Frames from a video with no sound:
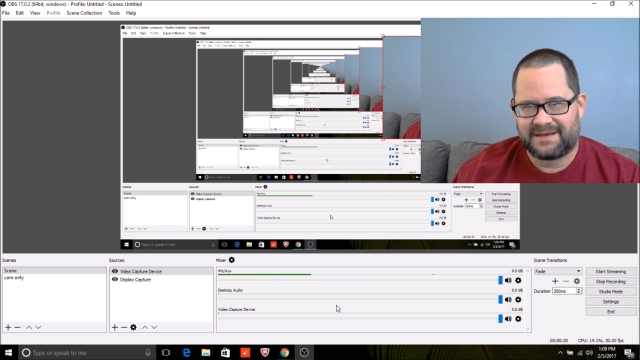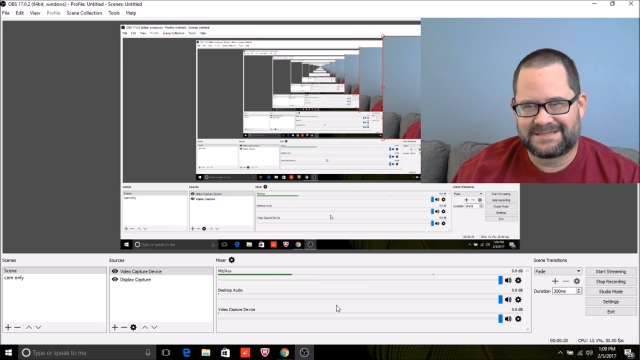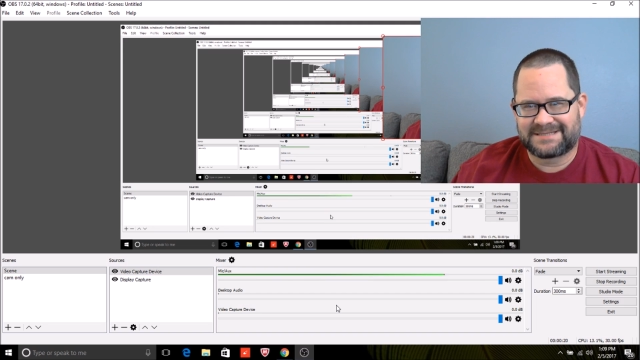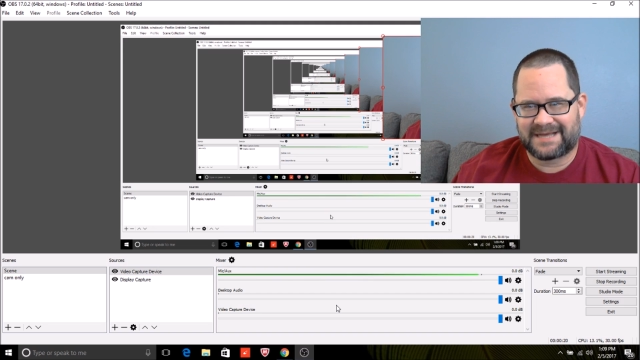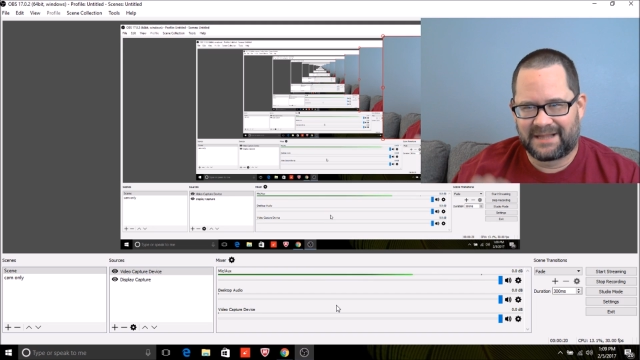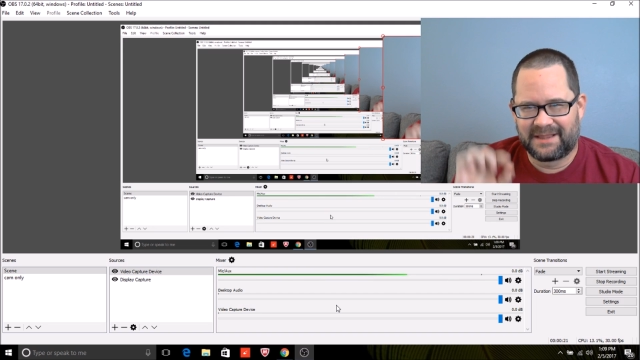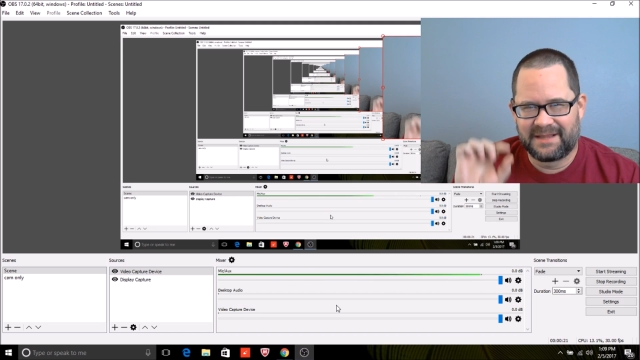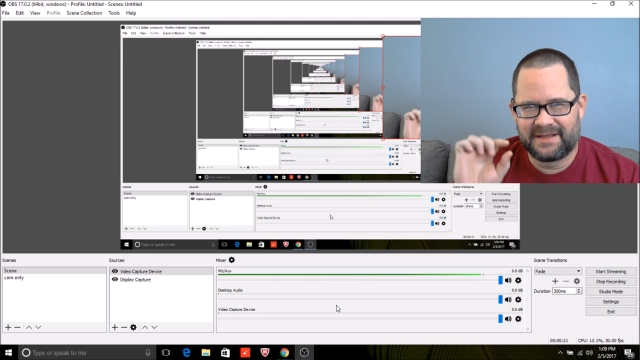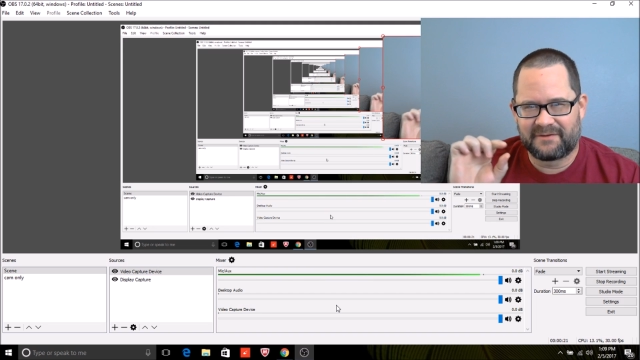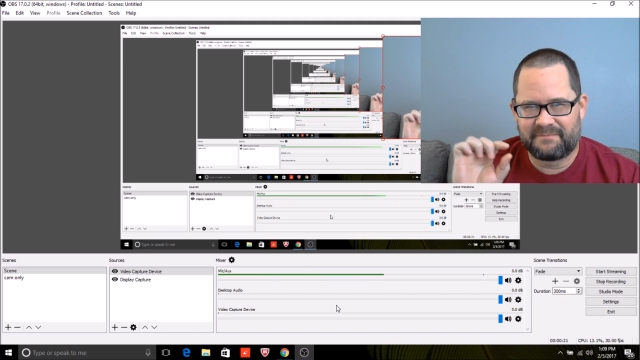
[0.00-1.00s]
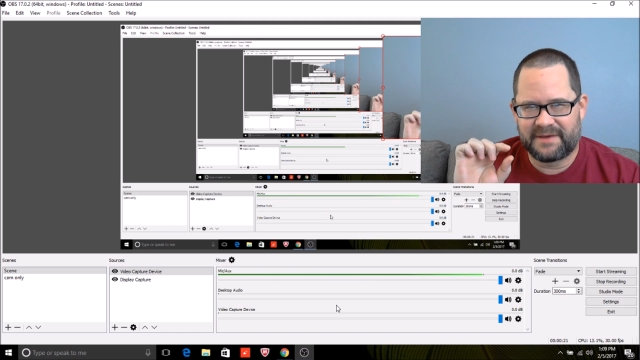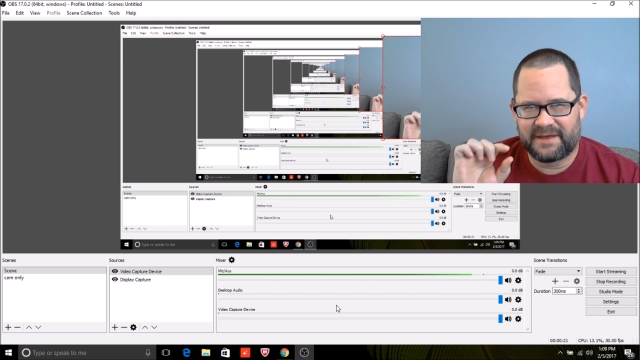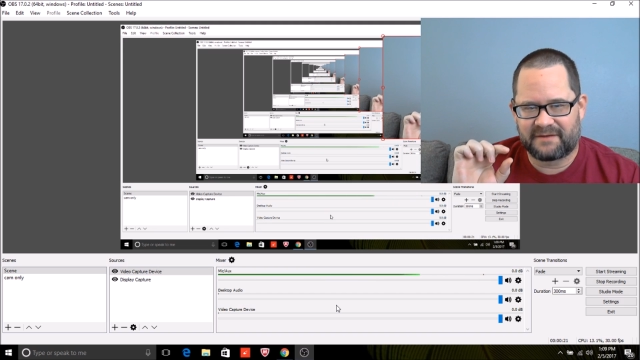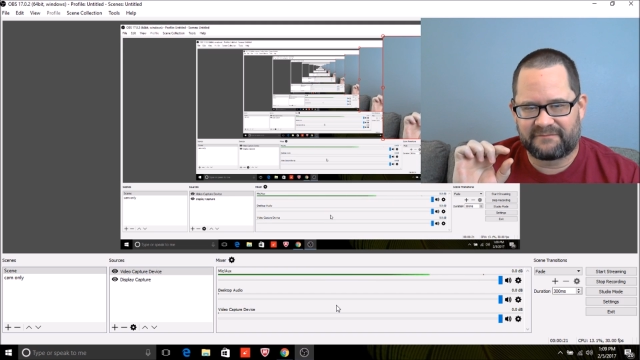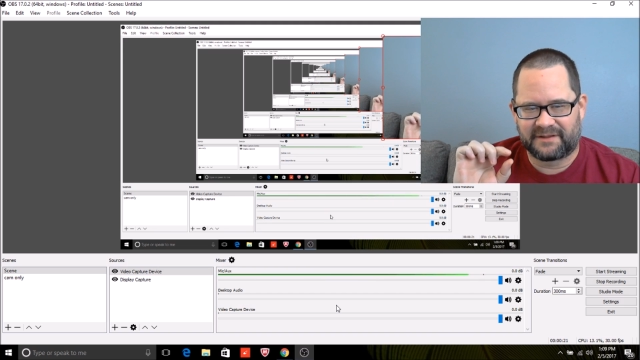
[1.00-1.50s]
It's got a little
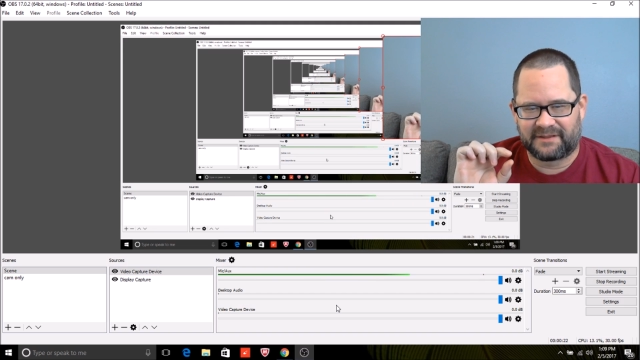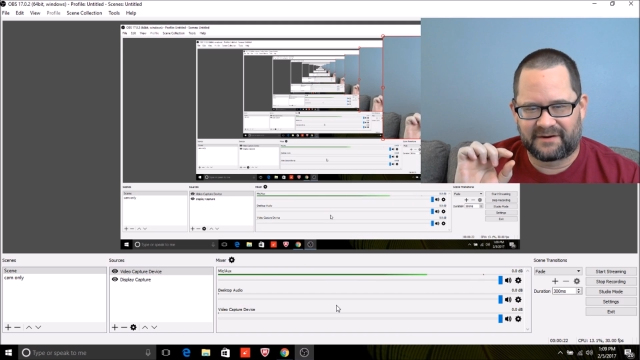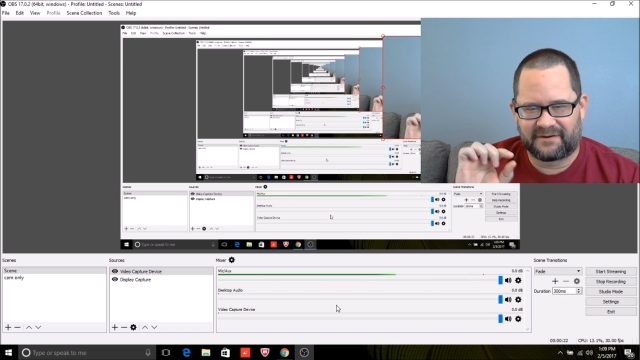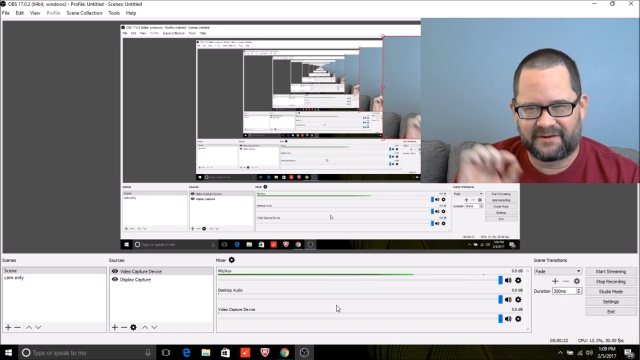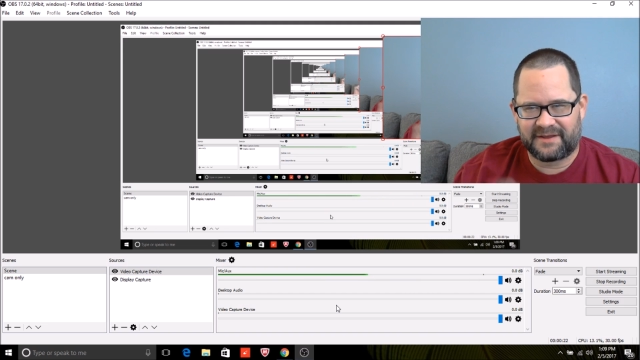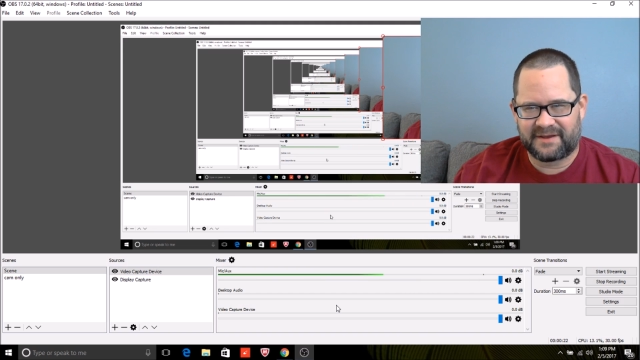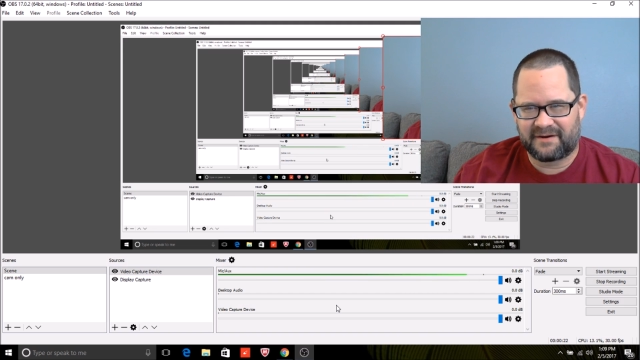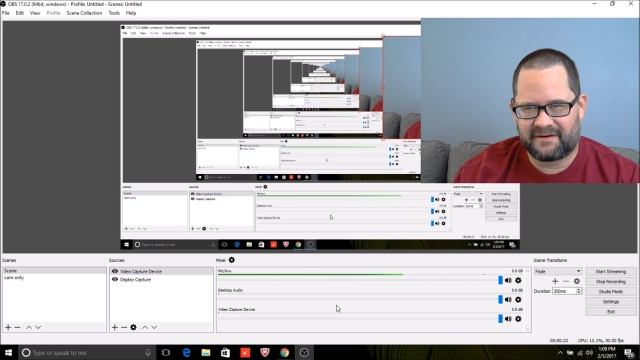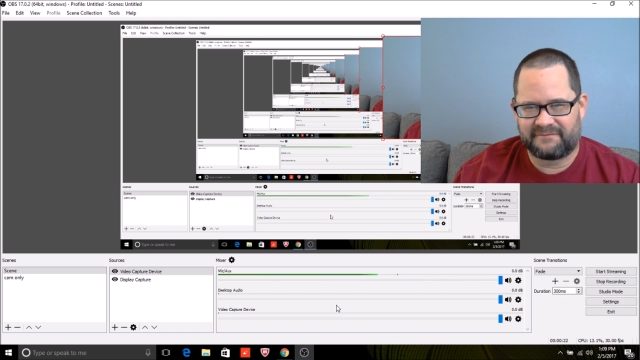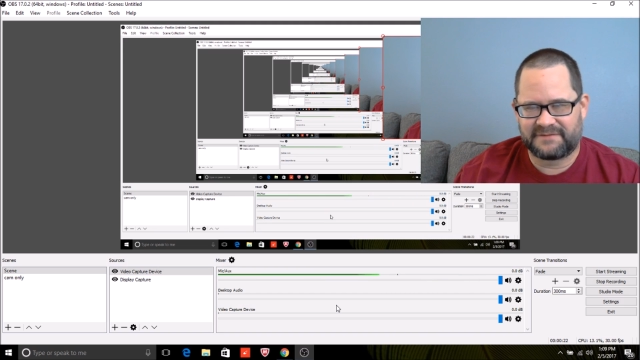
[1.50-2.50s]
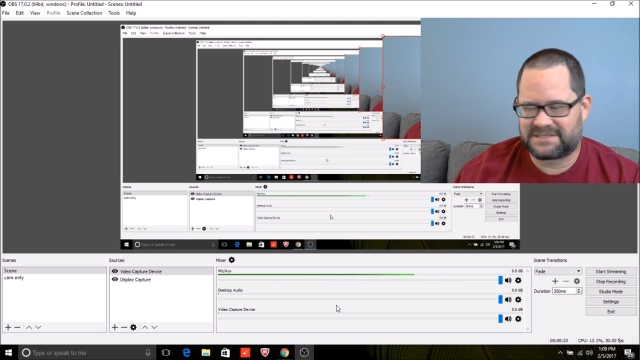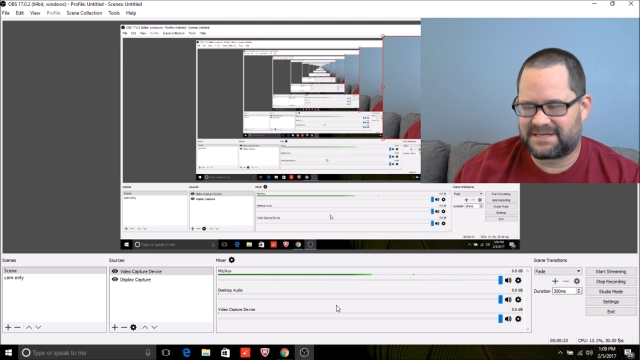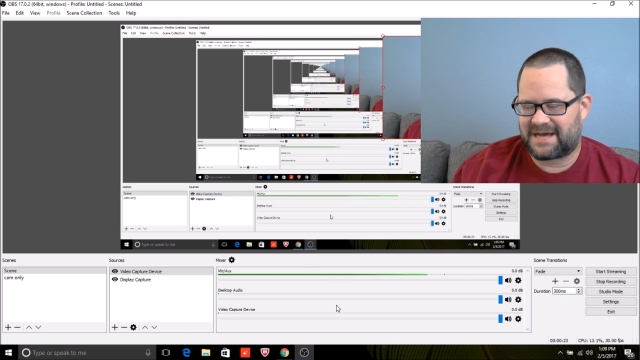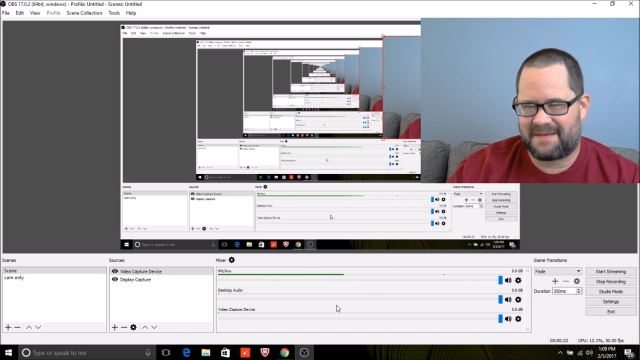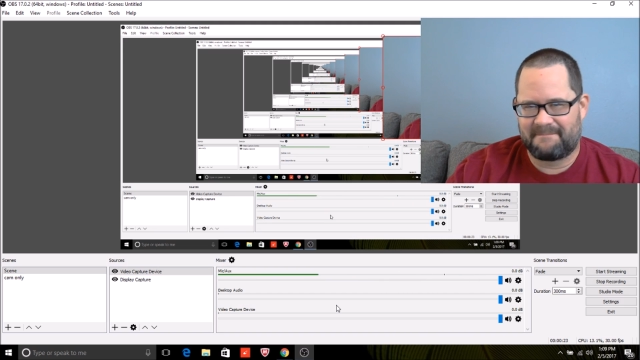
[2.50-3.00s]
bit of a learning curve. It's
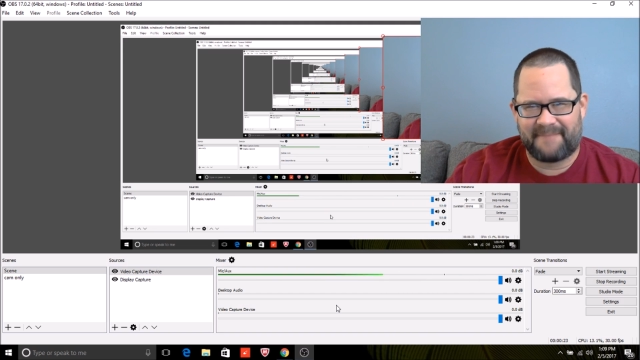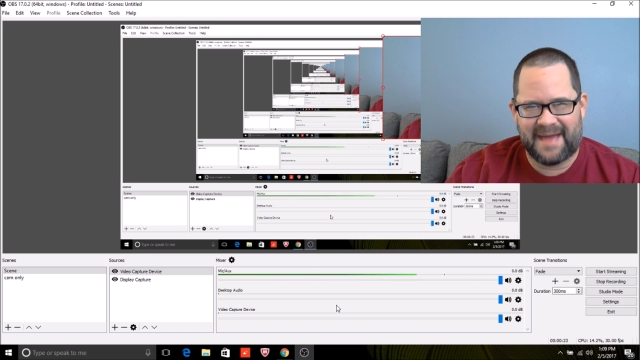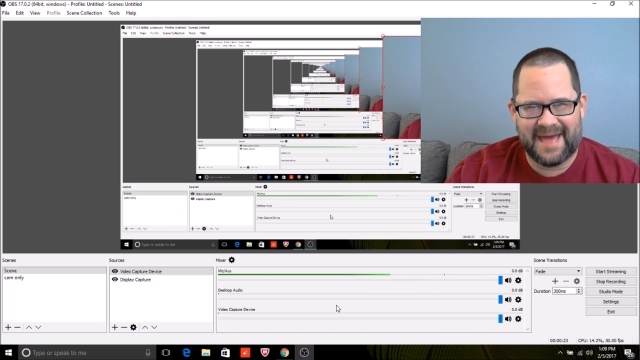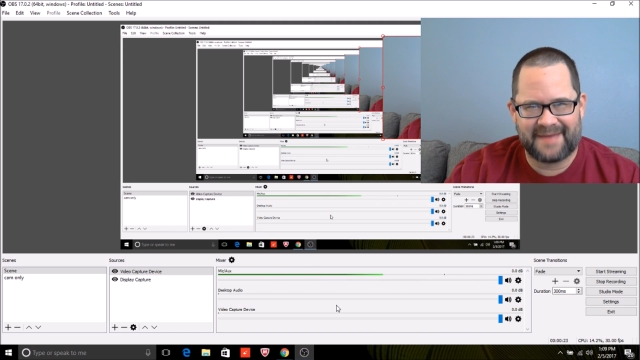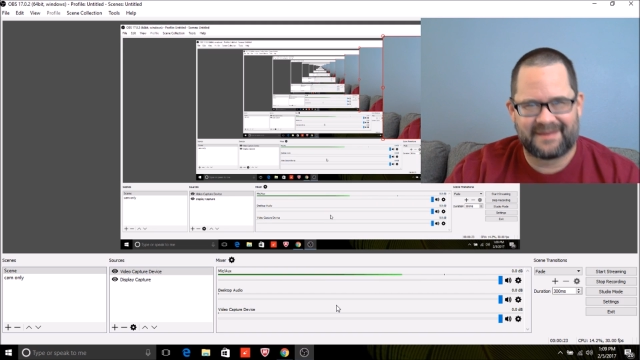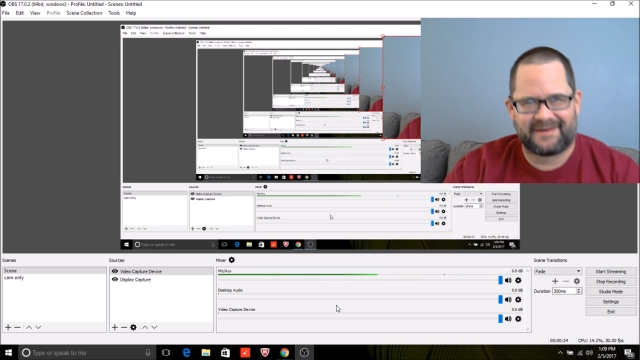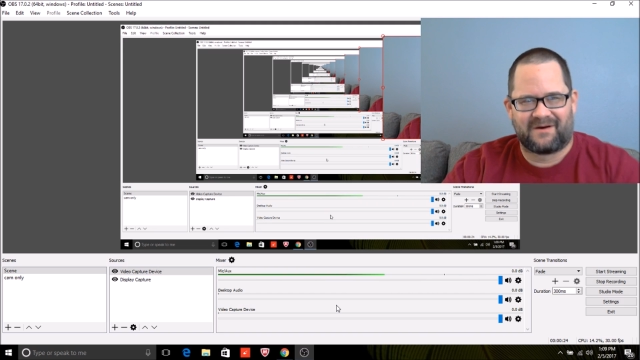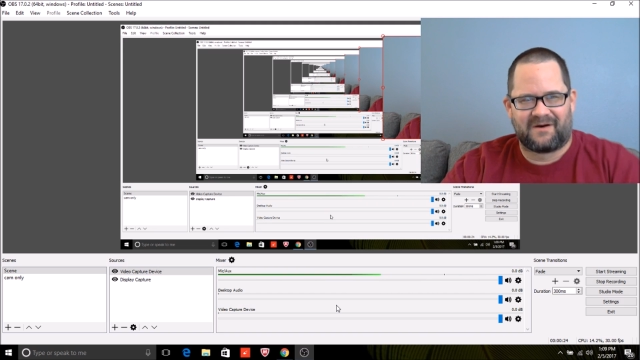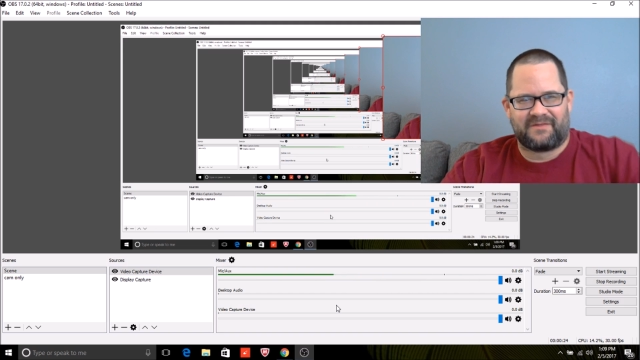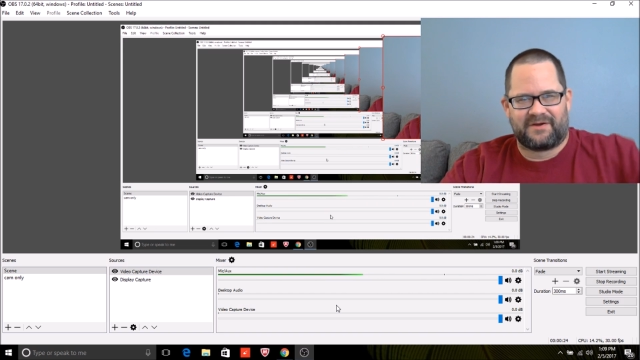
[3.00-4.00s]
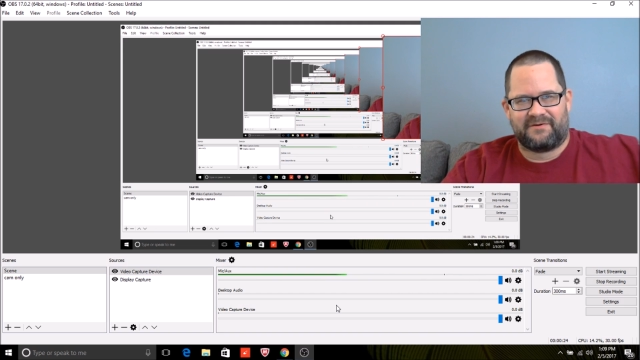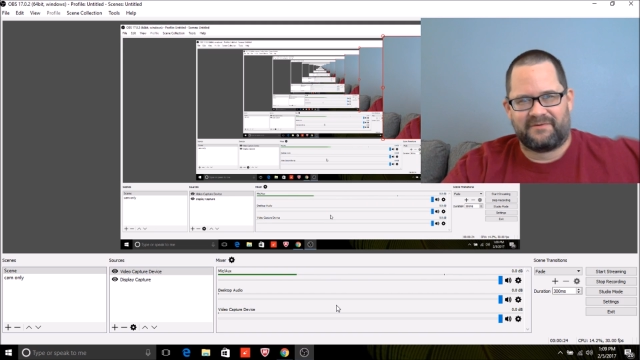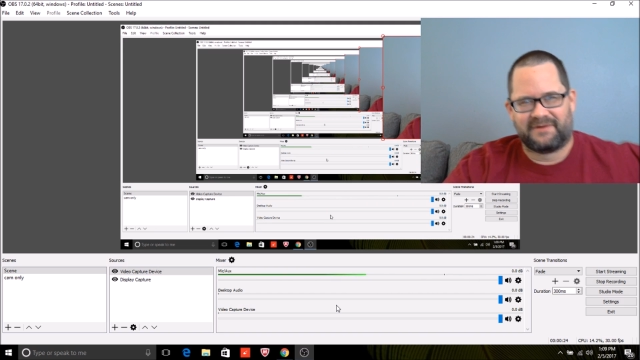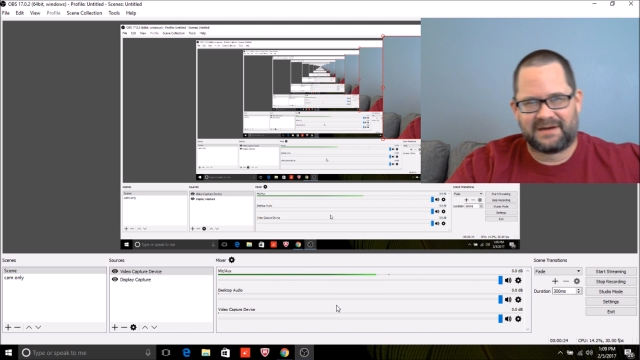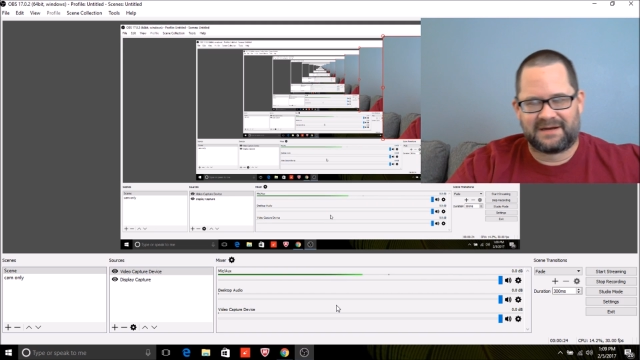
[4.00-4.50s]
not bad at all,
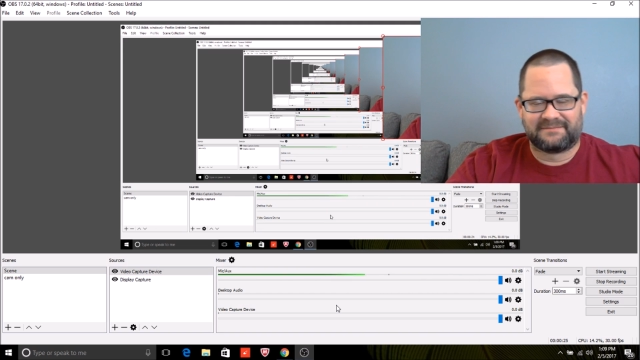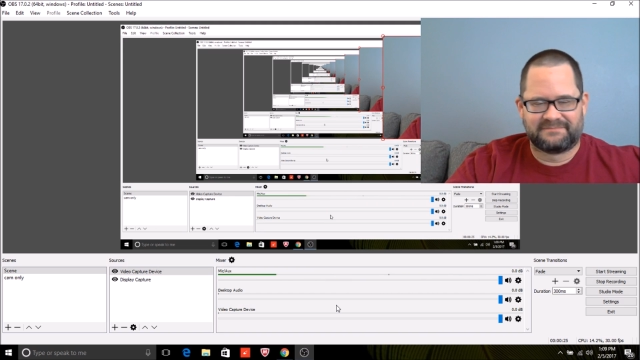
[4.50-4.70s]
though.